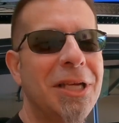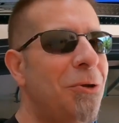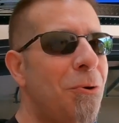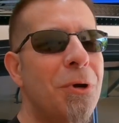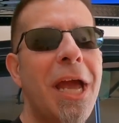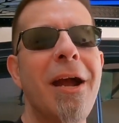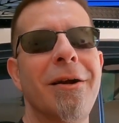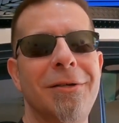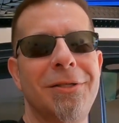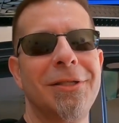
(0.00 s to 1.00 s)
And who
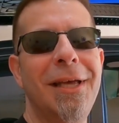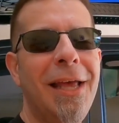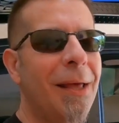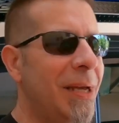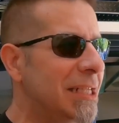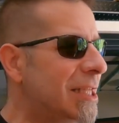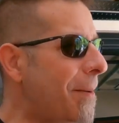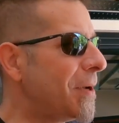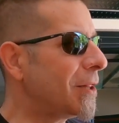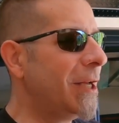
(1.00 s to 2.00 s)
cares? I mean,
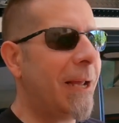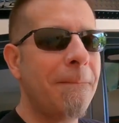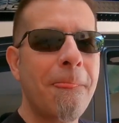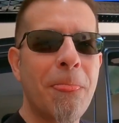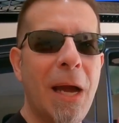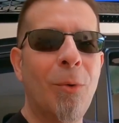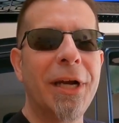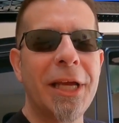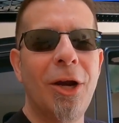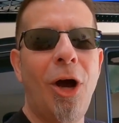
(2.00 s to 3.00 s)
typically, they
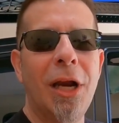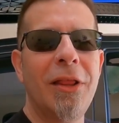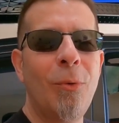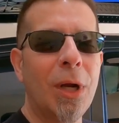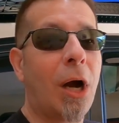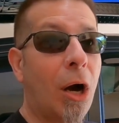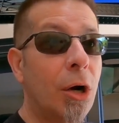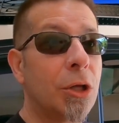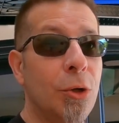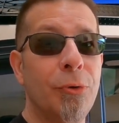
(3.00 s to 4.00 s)
want to get on and they want to
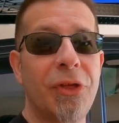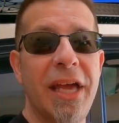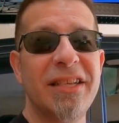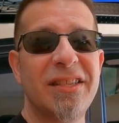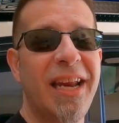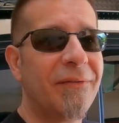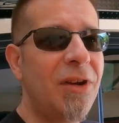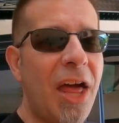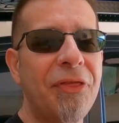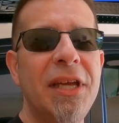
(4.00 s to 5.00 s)
argue things that
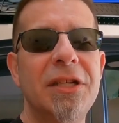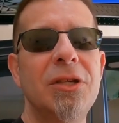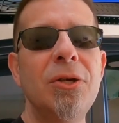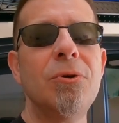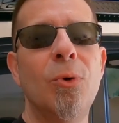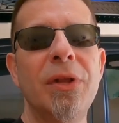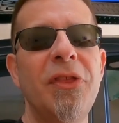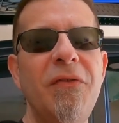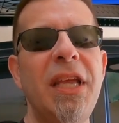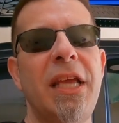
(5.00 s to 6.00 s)
have nothing to do with
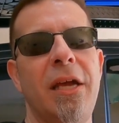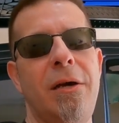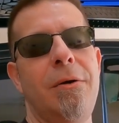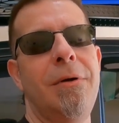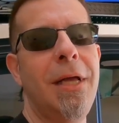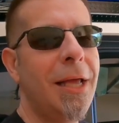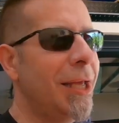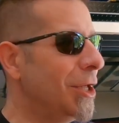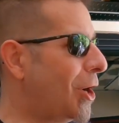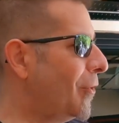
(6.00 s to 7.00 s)
the video.
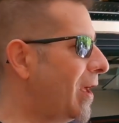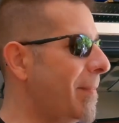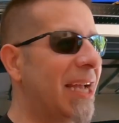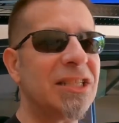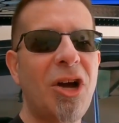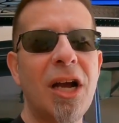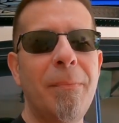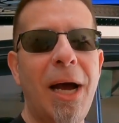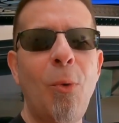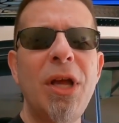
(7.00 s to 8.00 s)
You know, they might talk
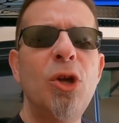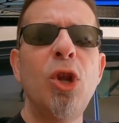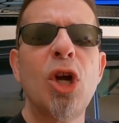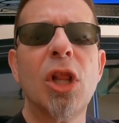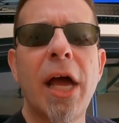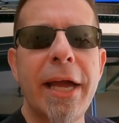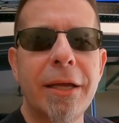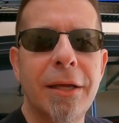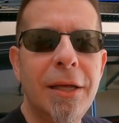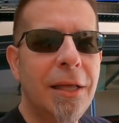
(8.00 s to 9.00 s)
about what you look
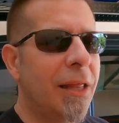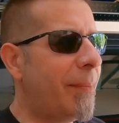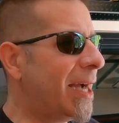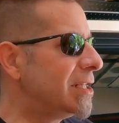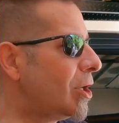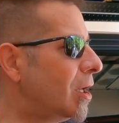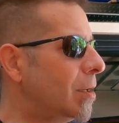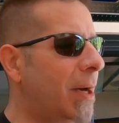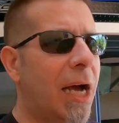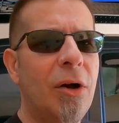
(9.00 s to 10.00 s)
like. They might talk
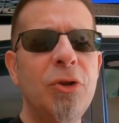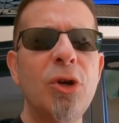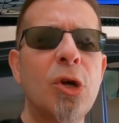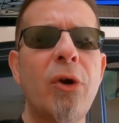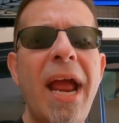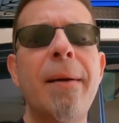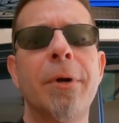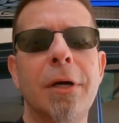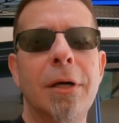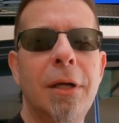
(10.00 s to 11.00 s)
about your
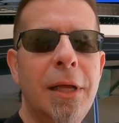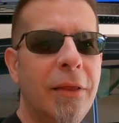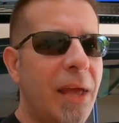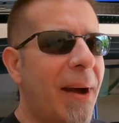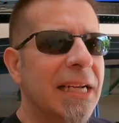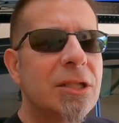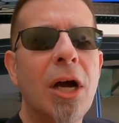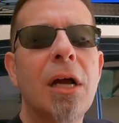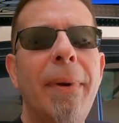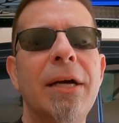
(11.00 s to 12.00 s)
grammar. They might
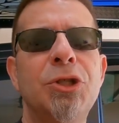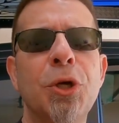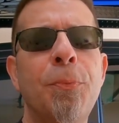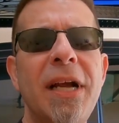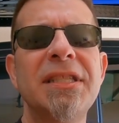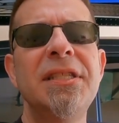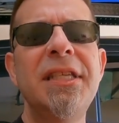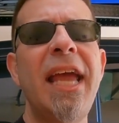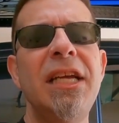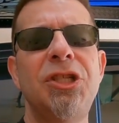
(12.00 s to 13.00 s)
talk about your
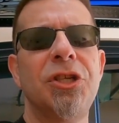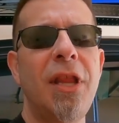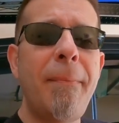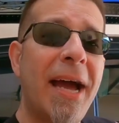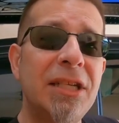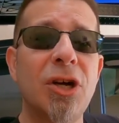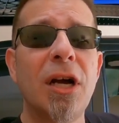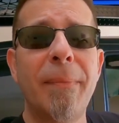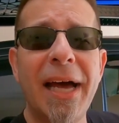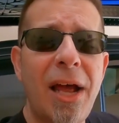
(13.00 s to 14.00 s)
presentation. They might
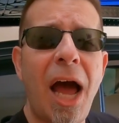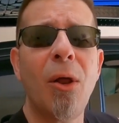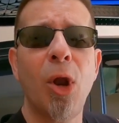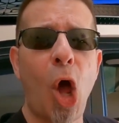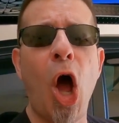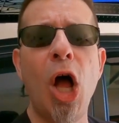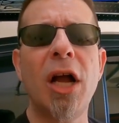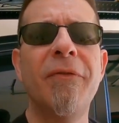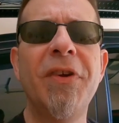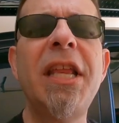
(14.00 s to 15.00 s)
talk about how
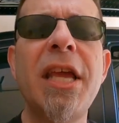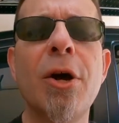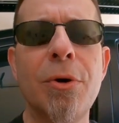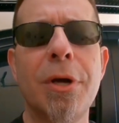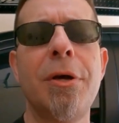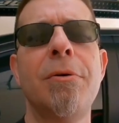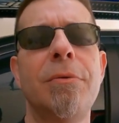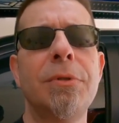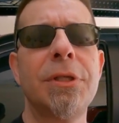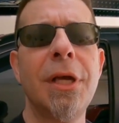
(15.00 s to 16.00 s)
long a video
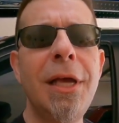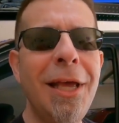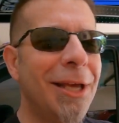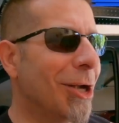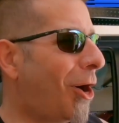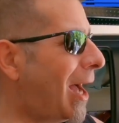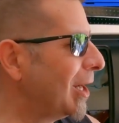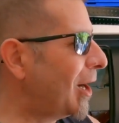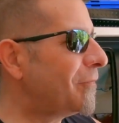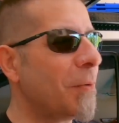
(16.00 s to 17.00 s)
goes. You know,
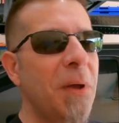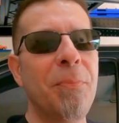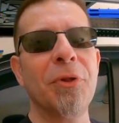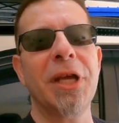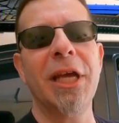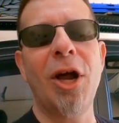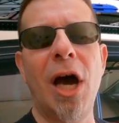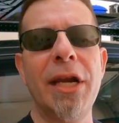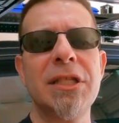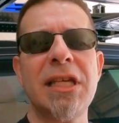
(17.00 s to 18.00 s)
I love the people that get
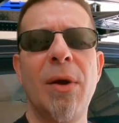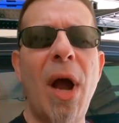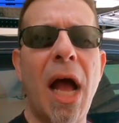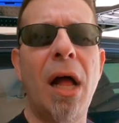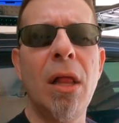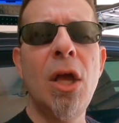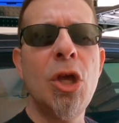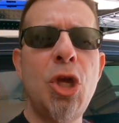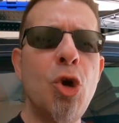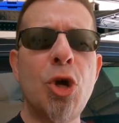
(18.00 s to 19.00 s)
on and say, well,
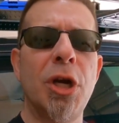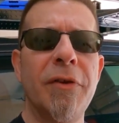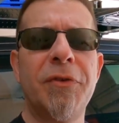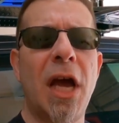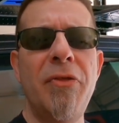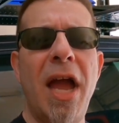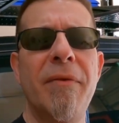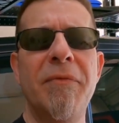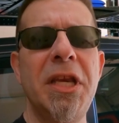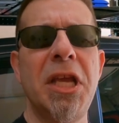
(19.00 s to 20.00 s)
you could have done
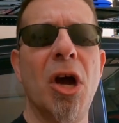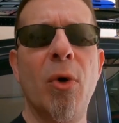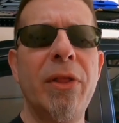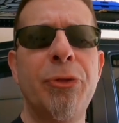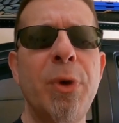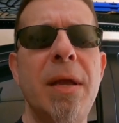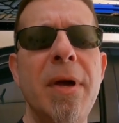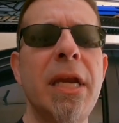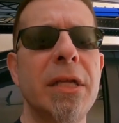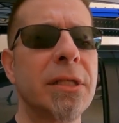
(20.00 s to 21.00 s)
that video in 3
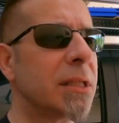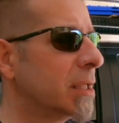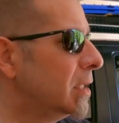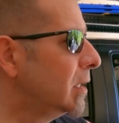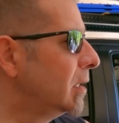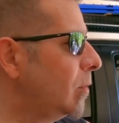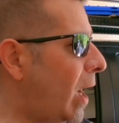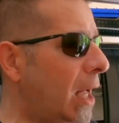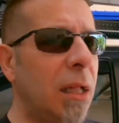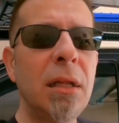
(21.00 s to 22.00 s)
minutes.
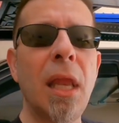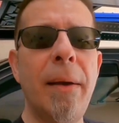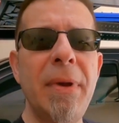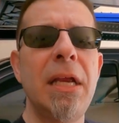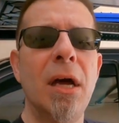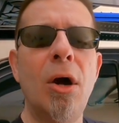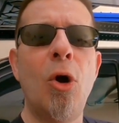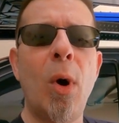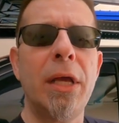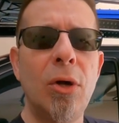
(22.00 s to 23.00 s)
Well, let me
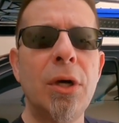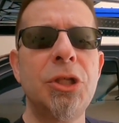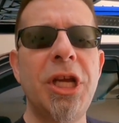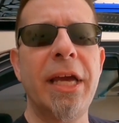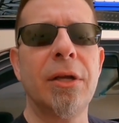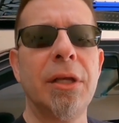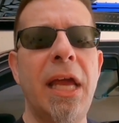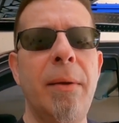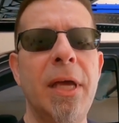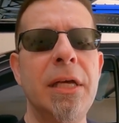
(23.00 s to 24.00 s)
know what your channel
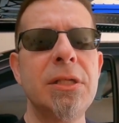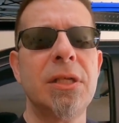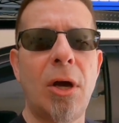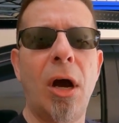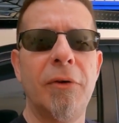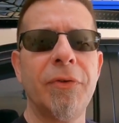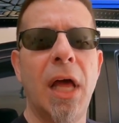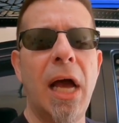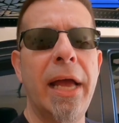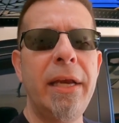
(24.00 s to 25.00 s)
name is
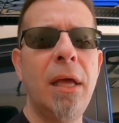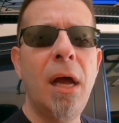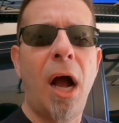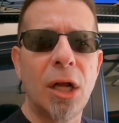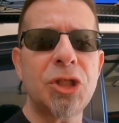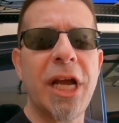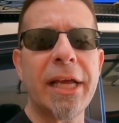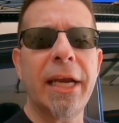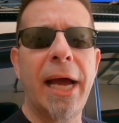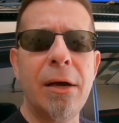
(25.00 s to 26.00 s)
offline. I'll
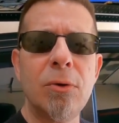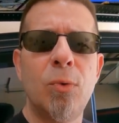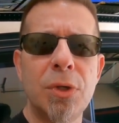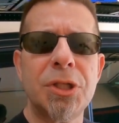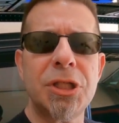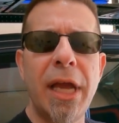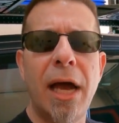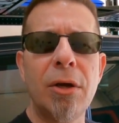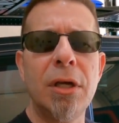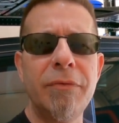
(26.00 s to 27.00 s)
check it out and we'll see
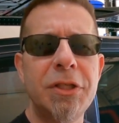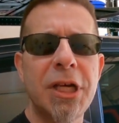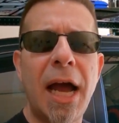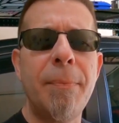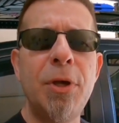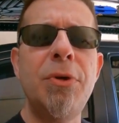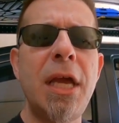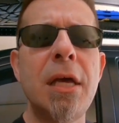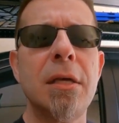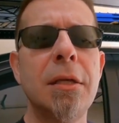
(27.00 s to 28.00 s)
how good of a job you
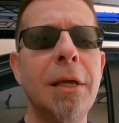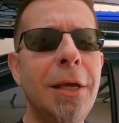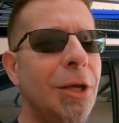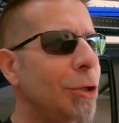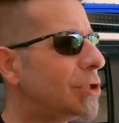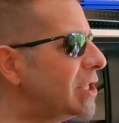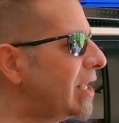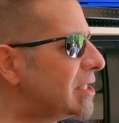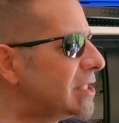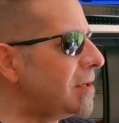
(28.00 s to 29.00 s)
did. You see,
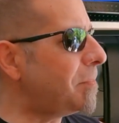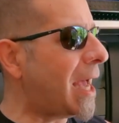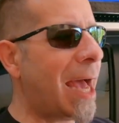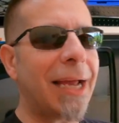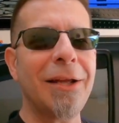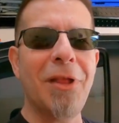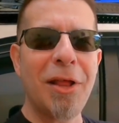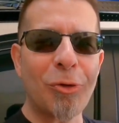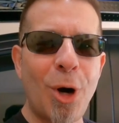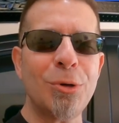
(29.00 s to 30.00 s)
they sit back and they
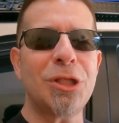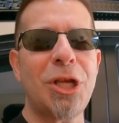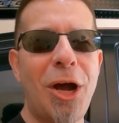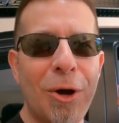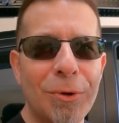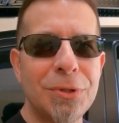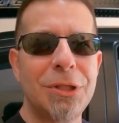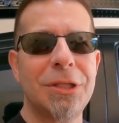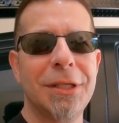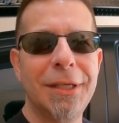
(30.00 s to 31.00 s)
throw
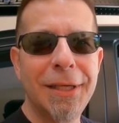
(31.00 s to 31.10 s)
stones,